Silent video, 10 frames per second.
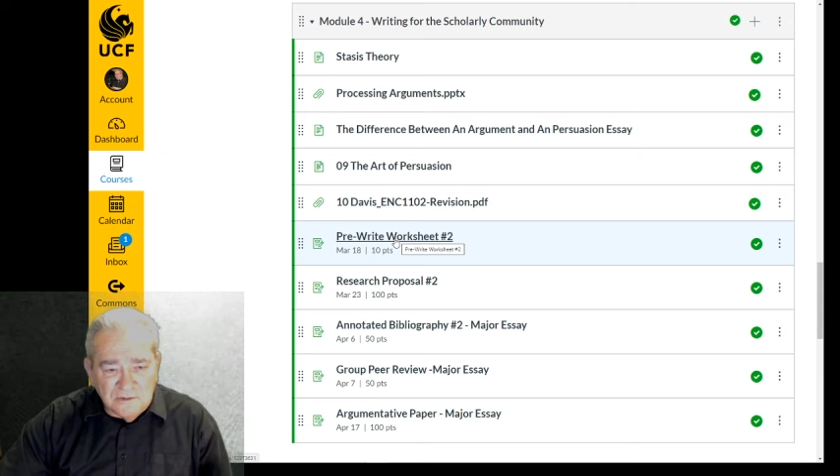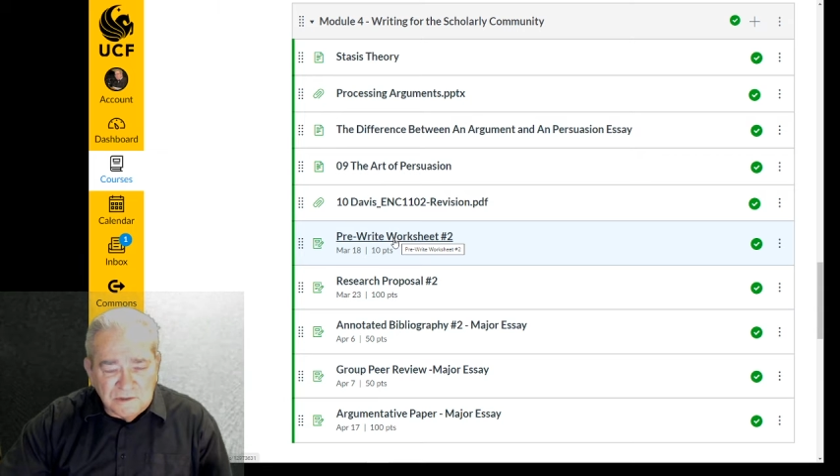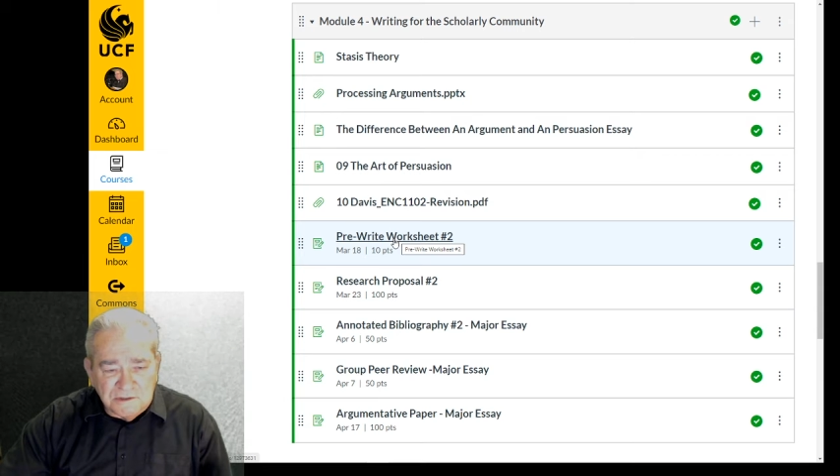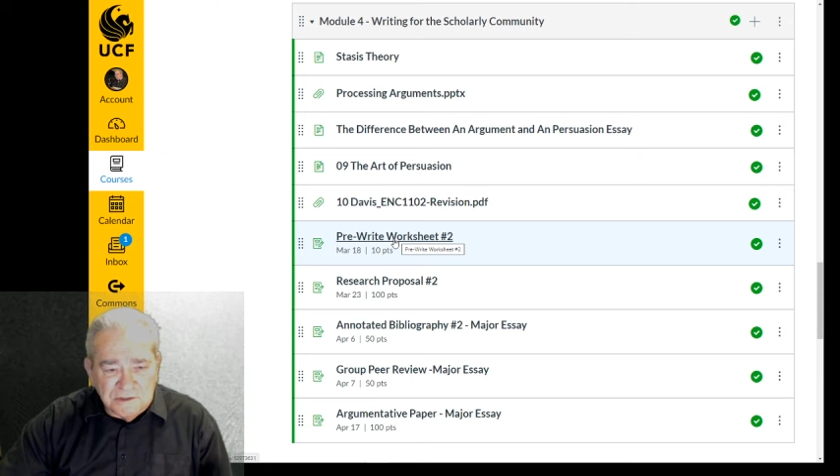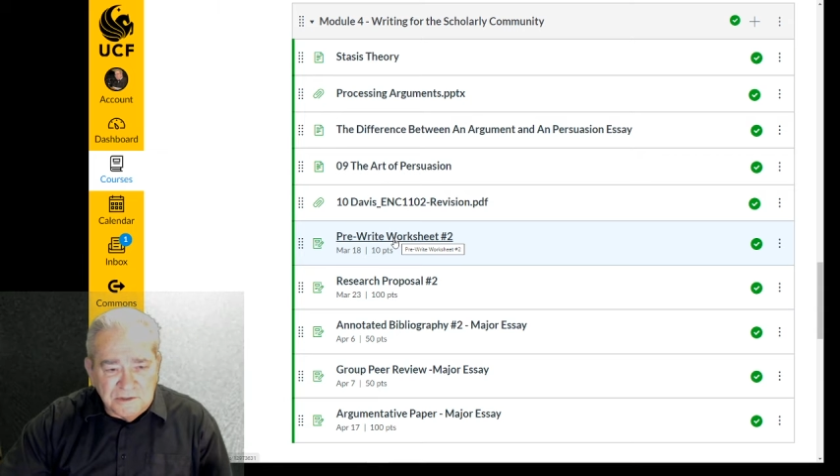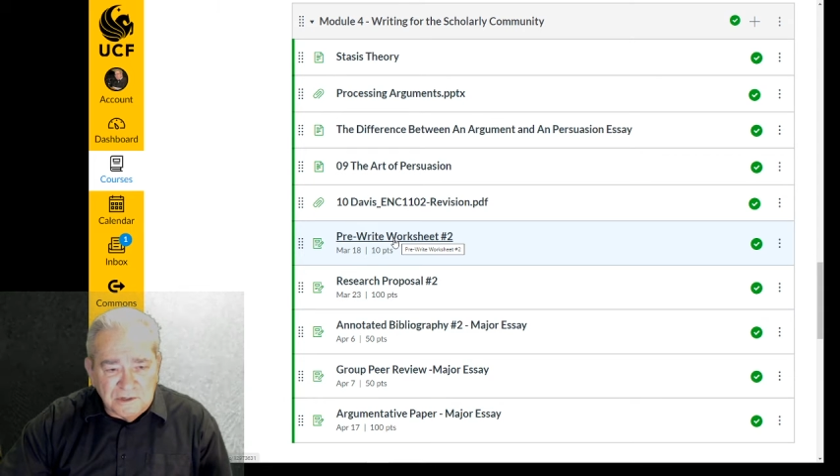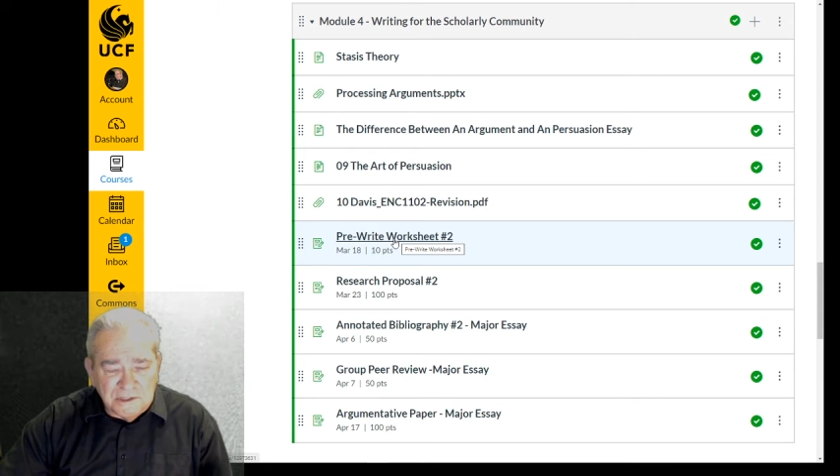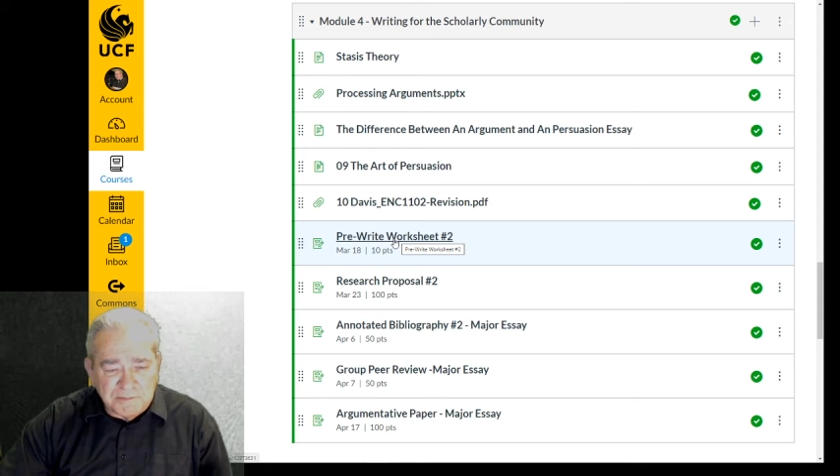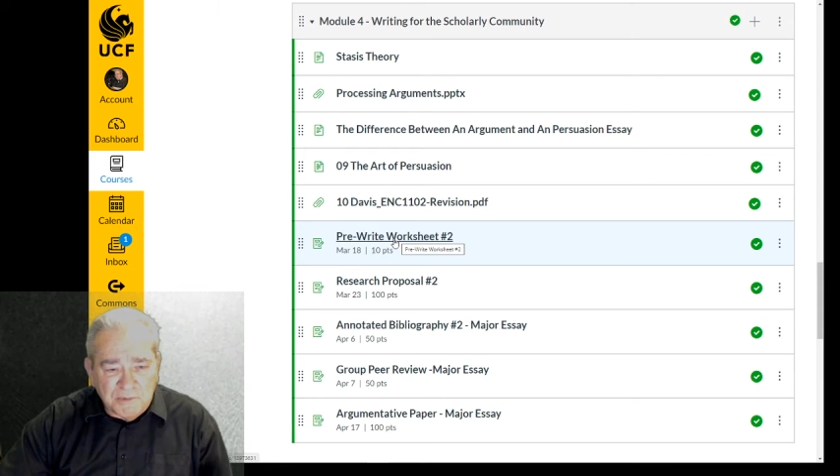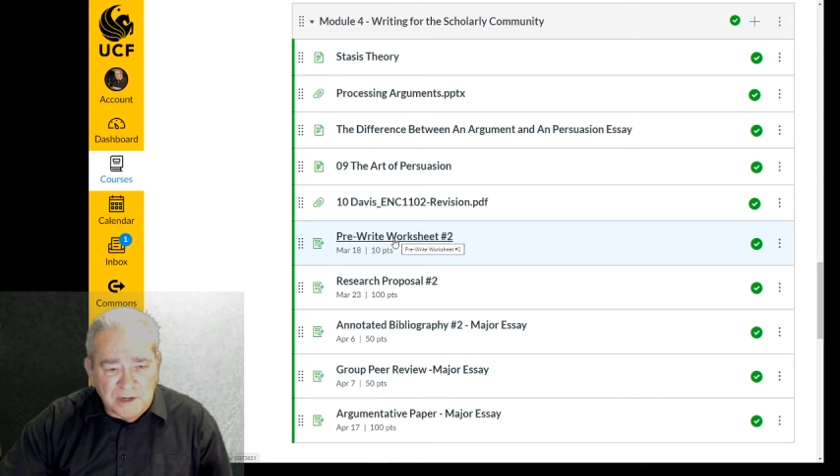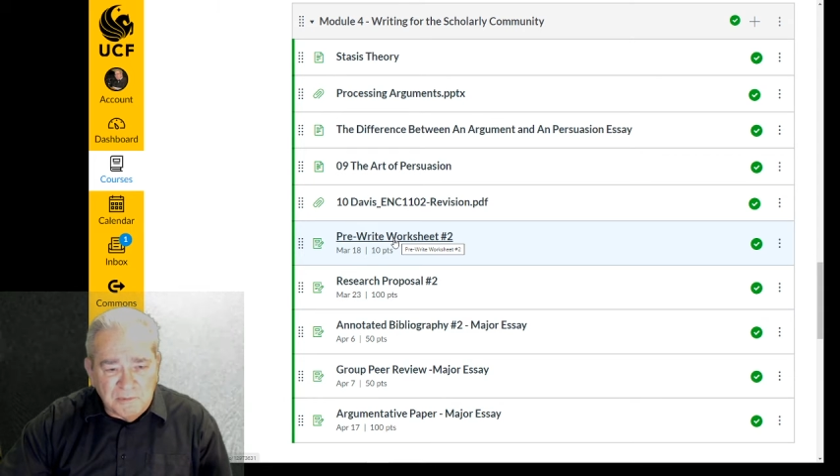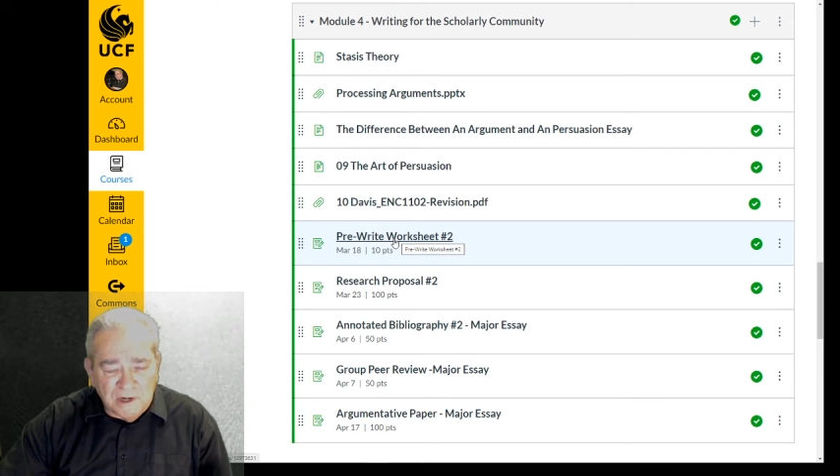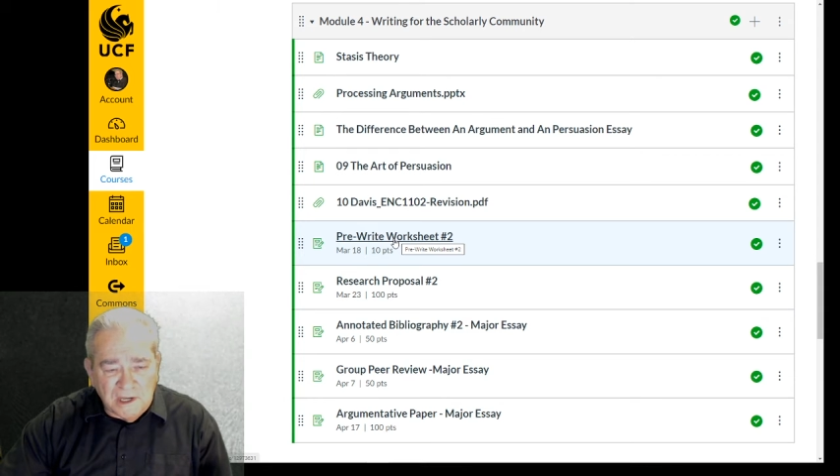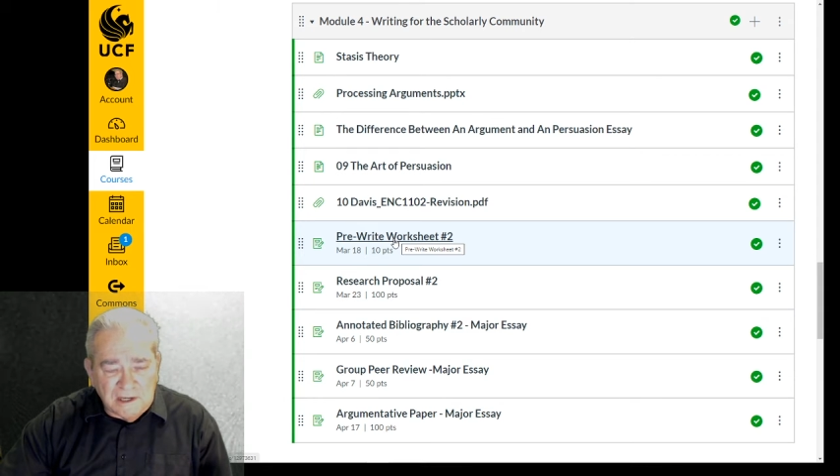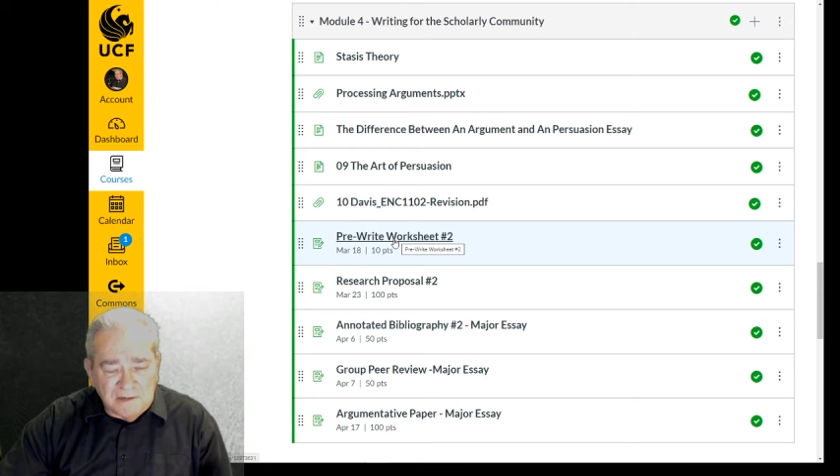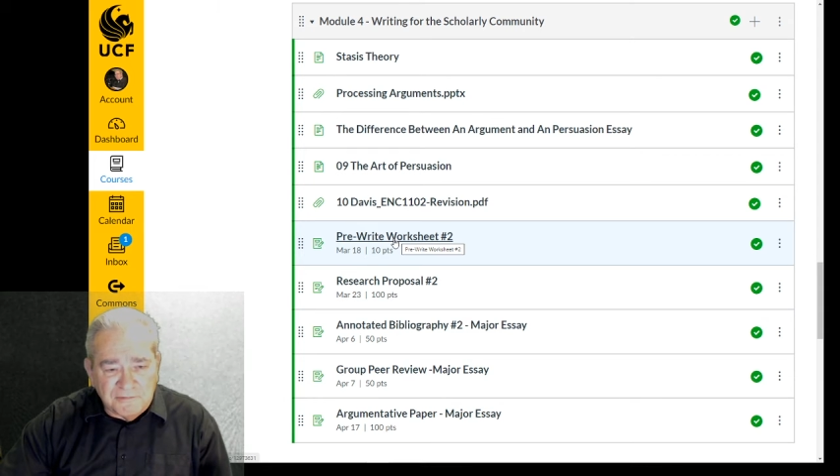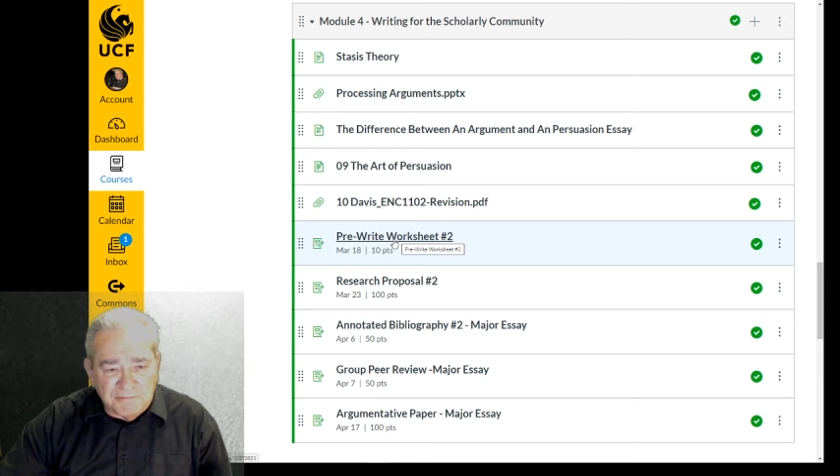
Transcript: which was during spring break.